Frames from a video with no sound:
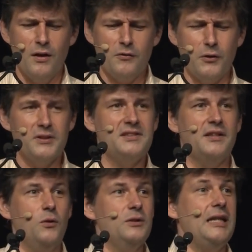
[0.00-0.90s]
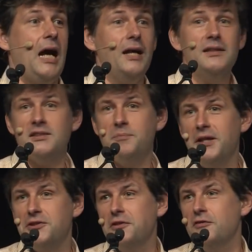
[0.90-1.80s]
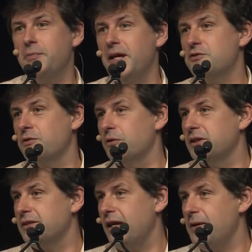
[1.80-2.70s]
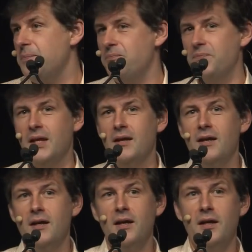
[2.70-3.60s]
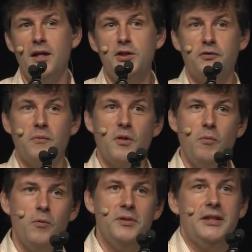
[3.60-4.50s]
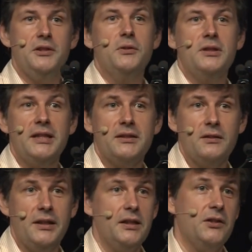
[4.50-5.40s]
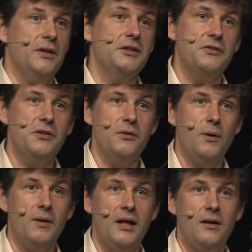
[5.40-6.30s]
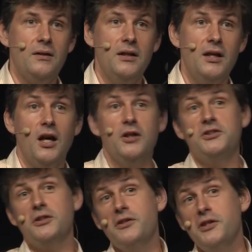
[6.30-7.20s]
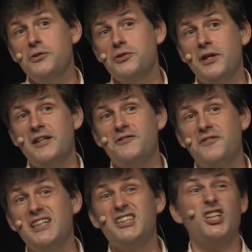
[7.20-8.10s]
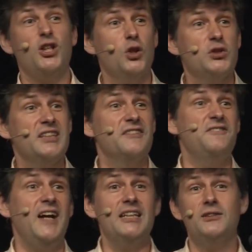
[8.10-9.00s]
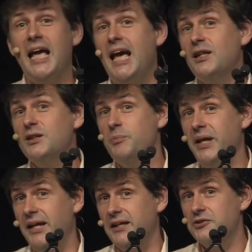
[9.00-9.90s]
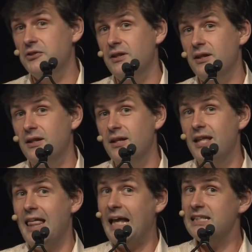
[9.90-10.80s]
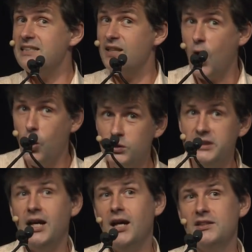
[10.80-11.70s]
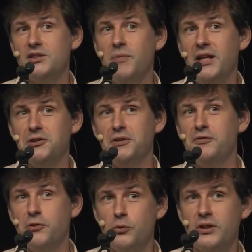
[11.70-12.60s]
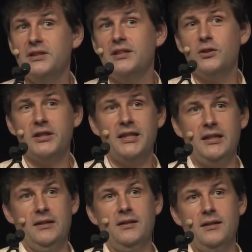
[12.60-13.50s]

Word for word: Of course, the only honest measure of page loading time is from the moment that you click the link or enter the URL until the user has finished closing the final ad on the page. That is the only honest measure if you really look at it.